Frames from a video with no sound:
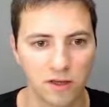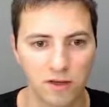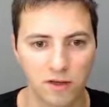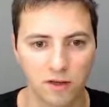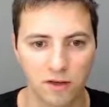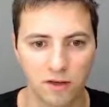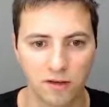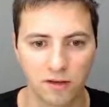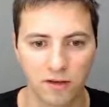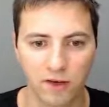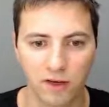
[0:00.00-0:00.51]
the
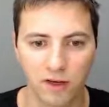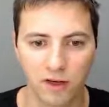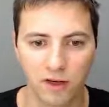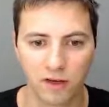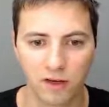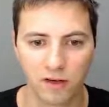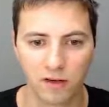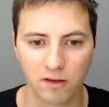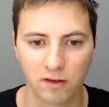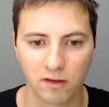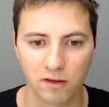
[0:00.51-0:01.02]

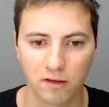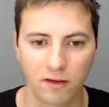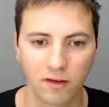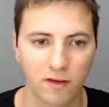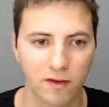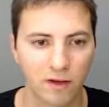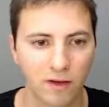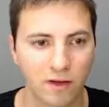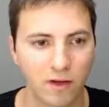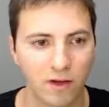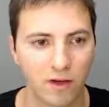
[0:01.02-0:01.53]
different
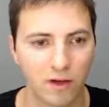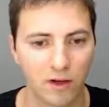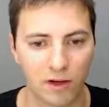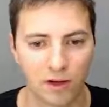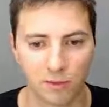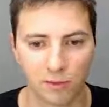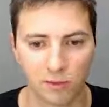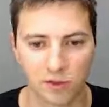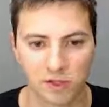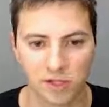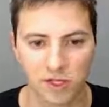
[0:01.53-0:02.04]

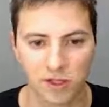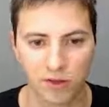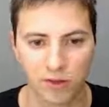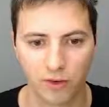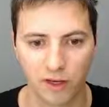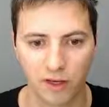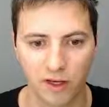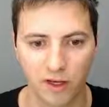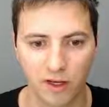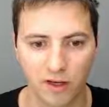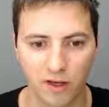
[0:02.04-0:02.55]

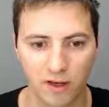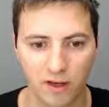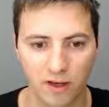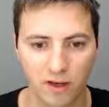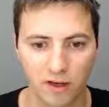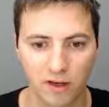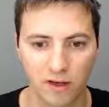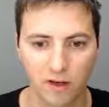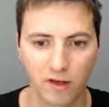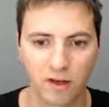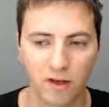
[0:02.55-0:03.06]
repository.
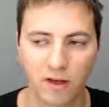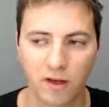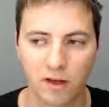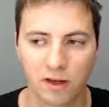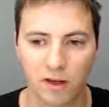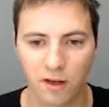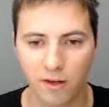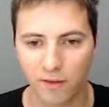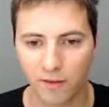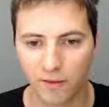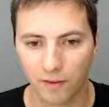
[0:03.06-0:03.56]
Then
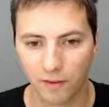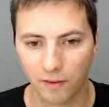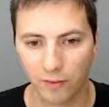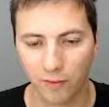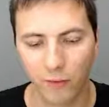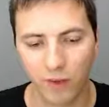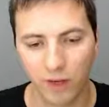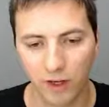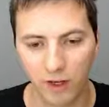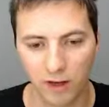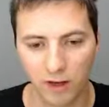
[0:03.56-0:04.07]

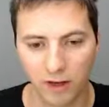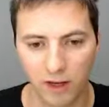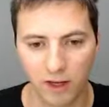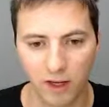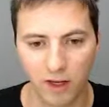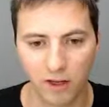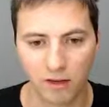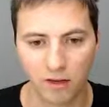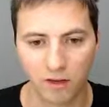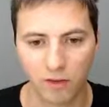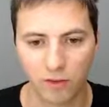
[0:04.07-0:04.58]
we need
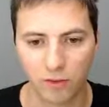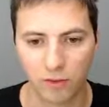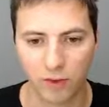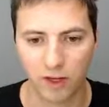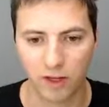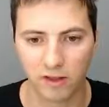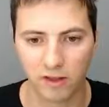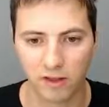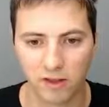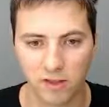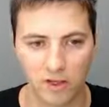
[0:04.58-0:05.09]
to
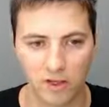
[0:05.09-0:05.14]
add this